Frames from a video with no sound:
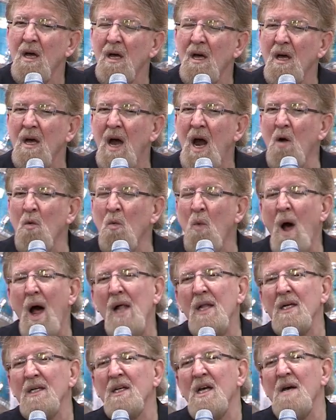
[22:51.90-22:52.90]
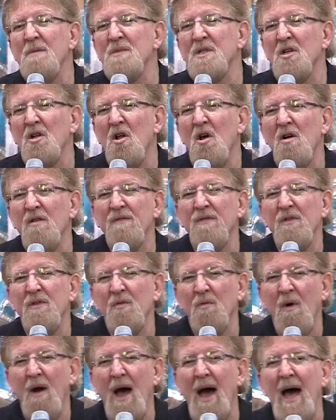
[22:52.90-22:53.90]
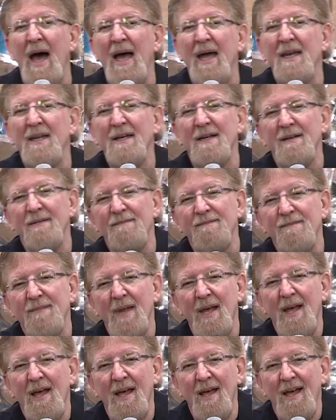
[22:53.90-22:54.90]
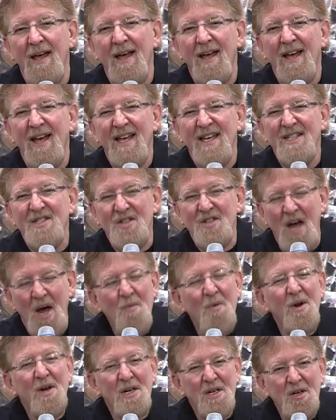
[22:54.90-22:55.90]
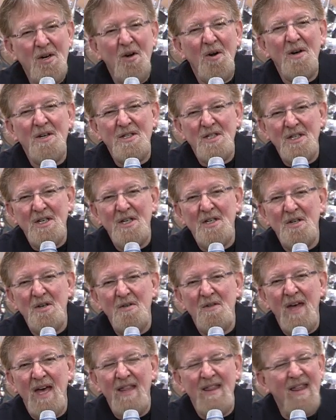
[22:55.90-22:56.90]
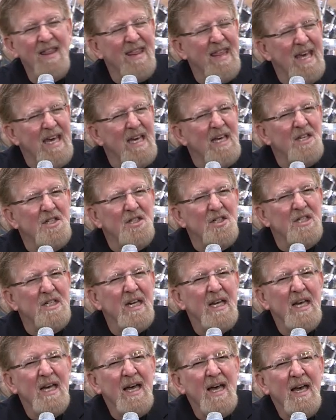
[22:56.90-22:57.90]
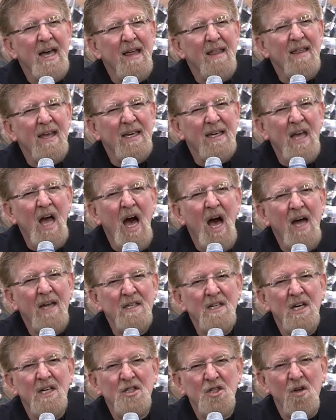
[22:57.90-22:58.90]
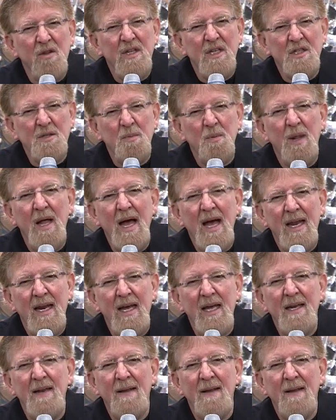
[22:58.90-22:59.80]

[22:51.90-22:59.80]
our wallet comes along for the ride. And so I want to encourage you to do that. The things that God does on this planet,